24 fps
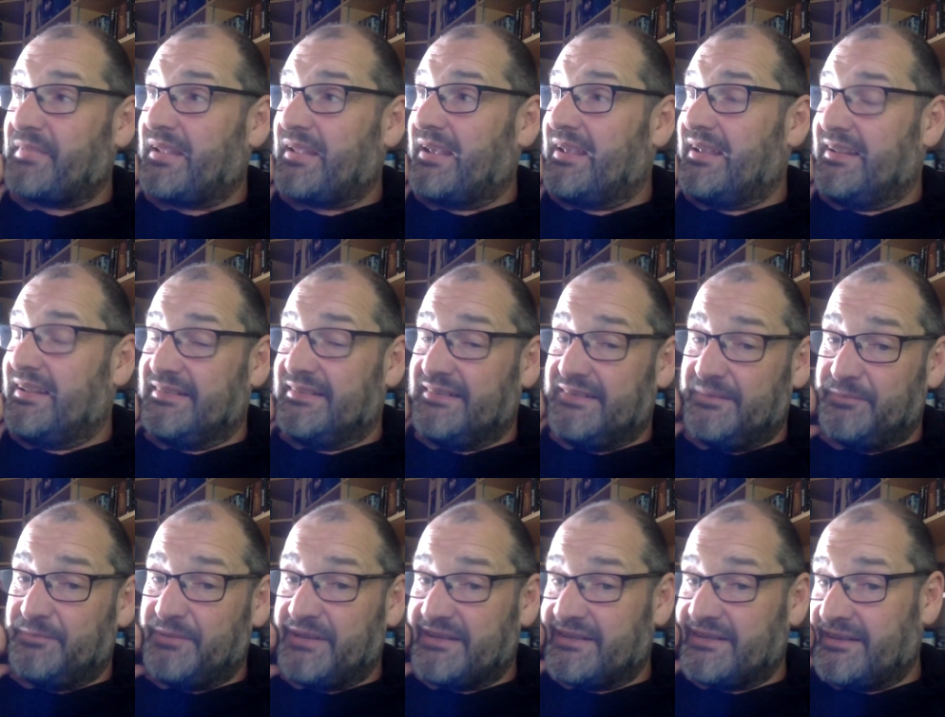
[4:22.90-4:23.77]
And he
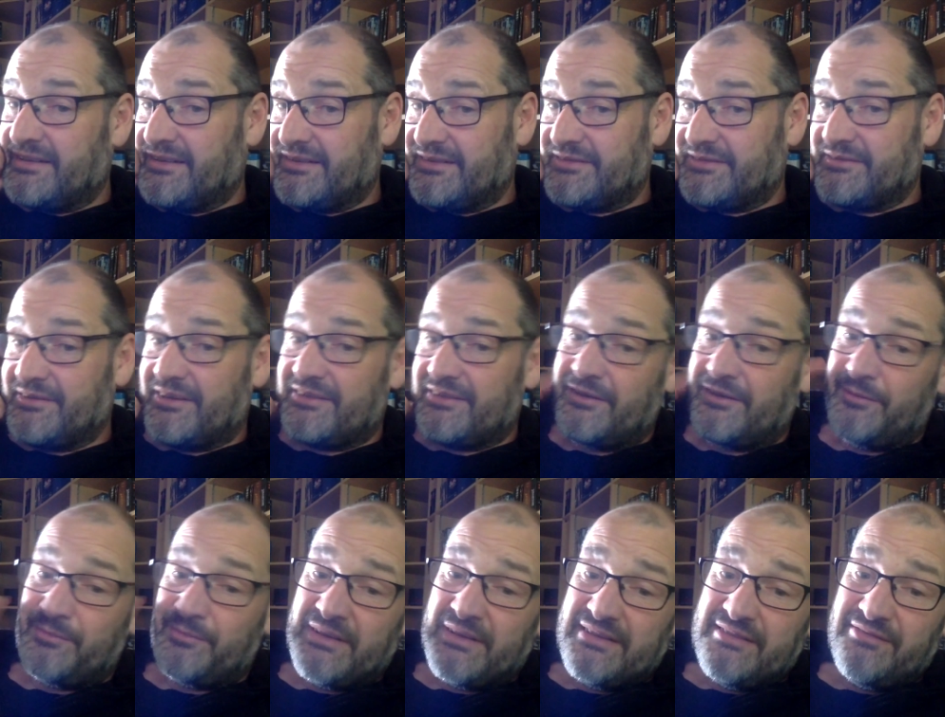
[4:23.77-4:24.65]
picked another truck
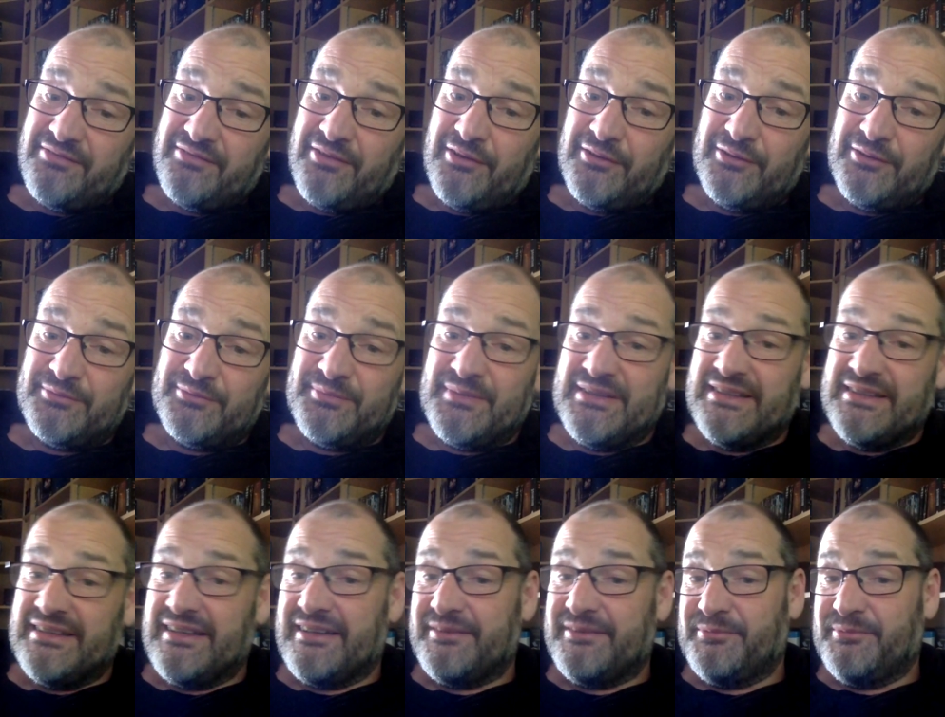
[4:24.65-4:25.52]
up, and he followed
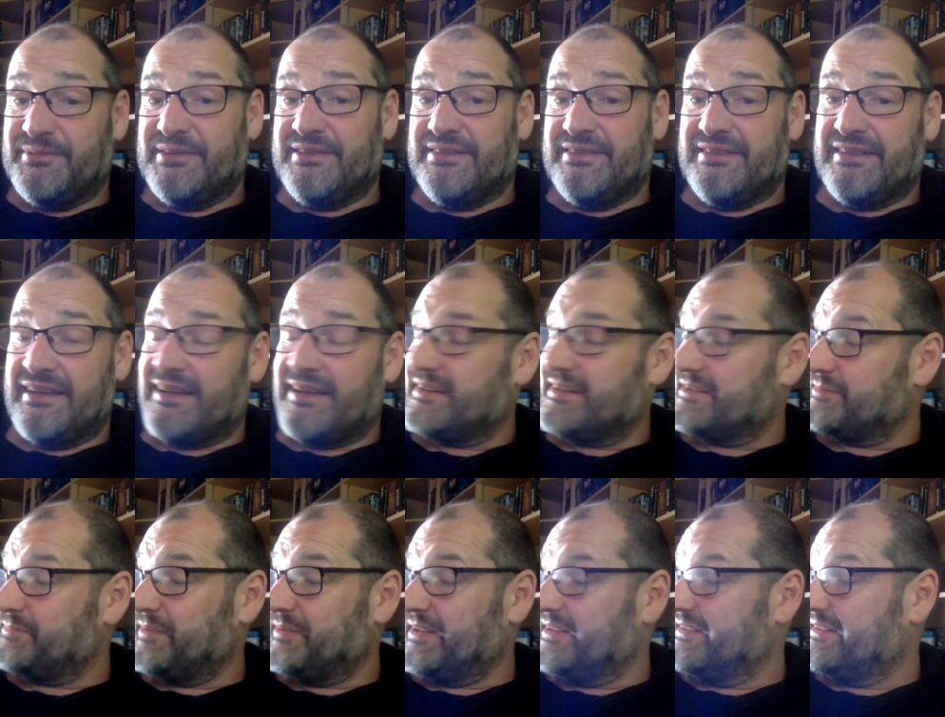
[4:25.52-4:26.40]
me, and we I
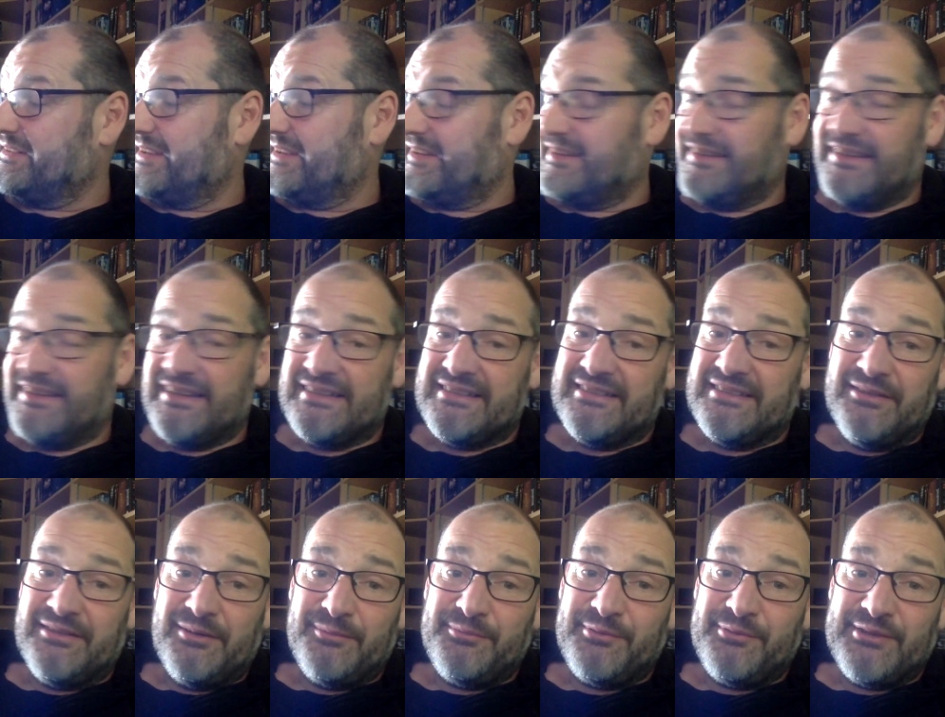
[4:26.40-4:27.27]
explained uh, at the
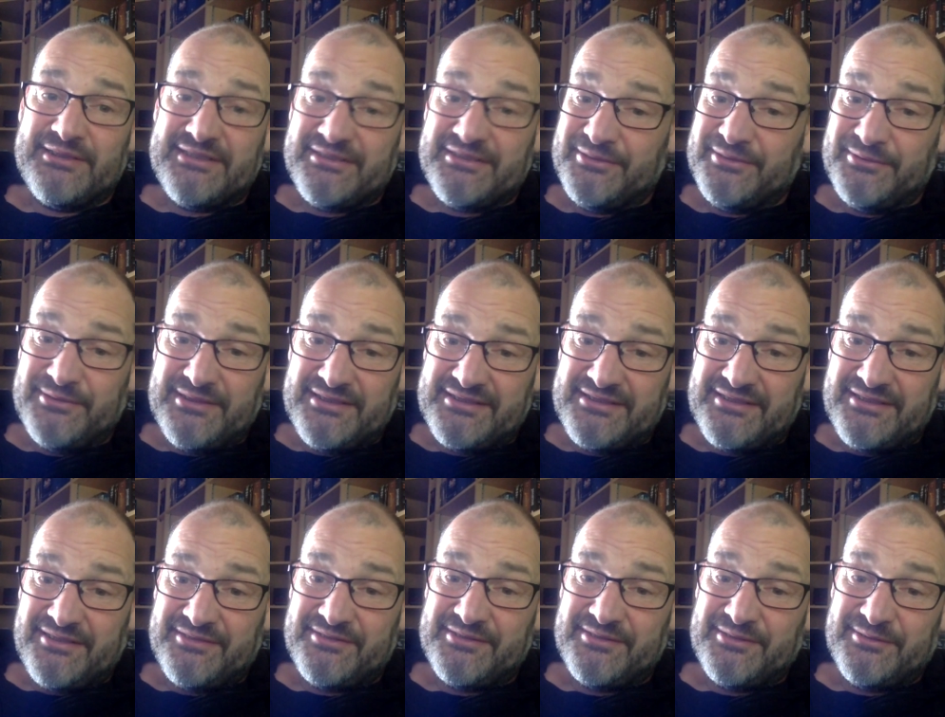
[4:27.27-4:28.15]
dump what to do and
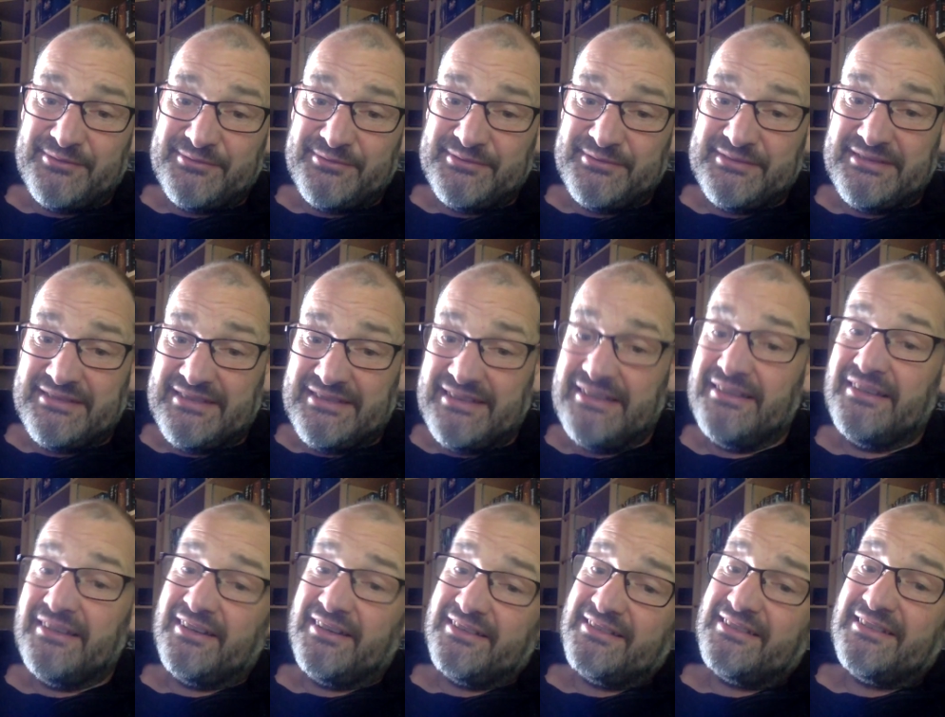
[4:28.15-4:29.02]
stuff. So he
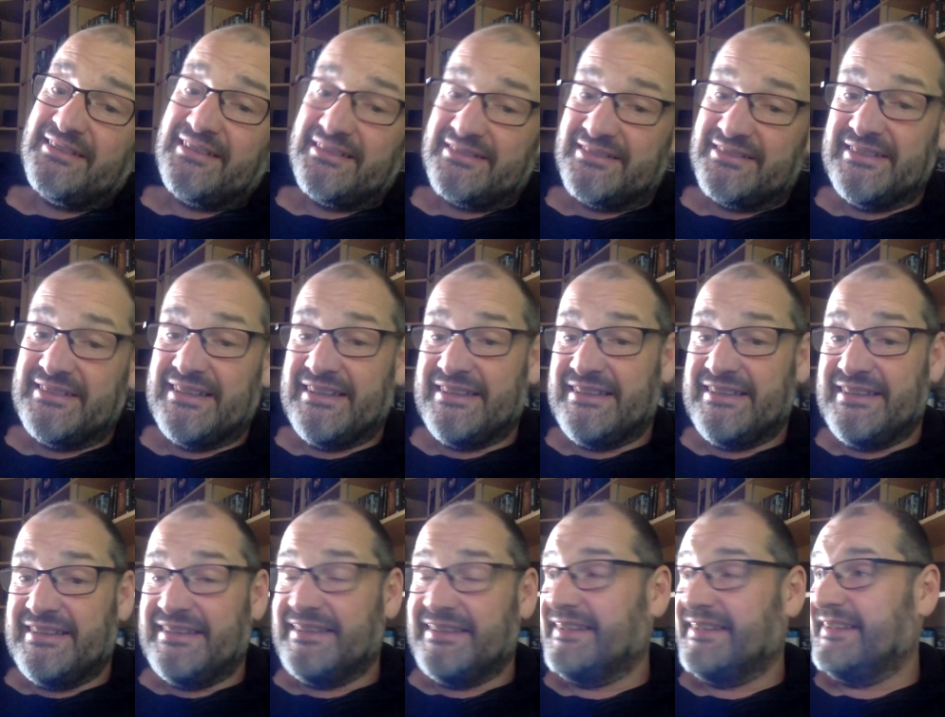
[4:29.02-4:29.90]
learned a lot today,
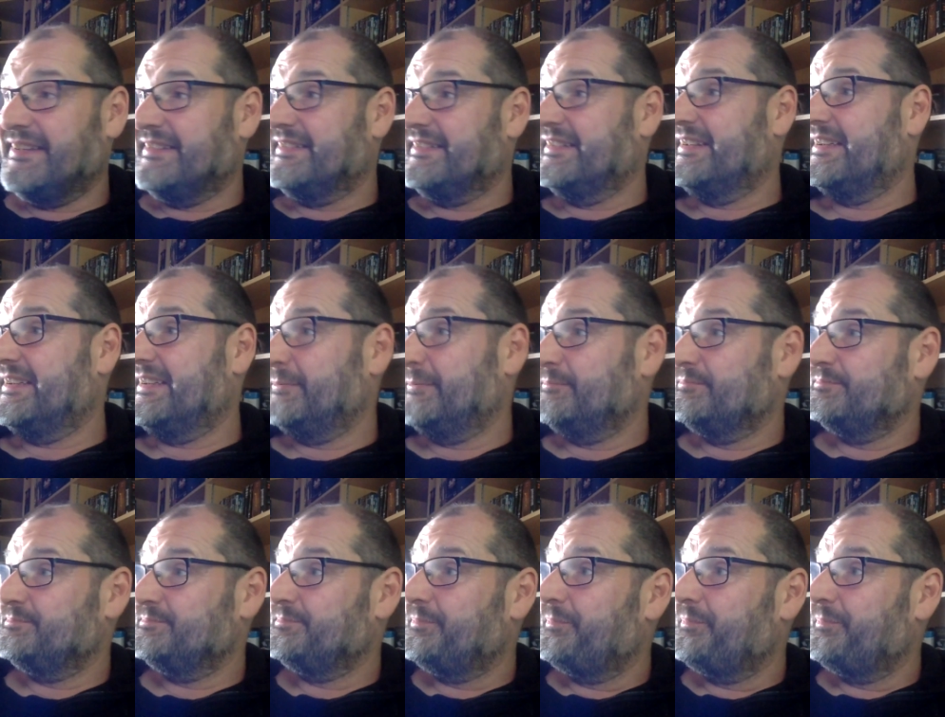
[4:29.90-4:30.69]
and. Um,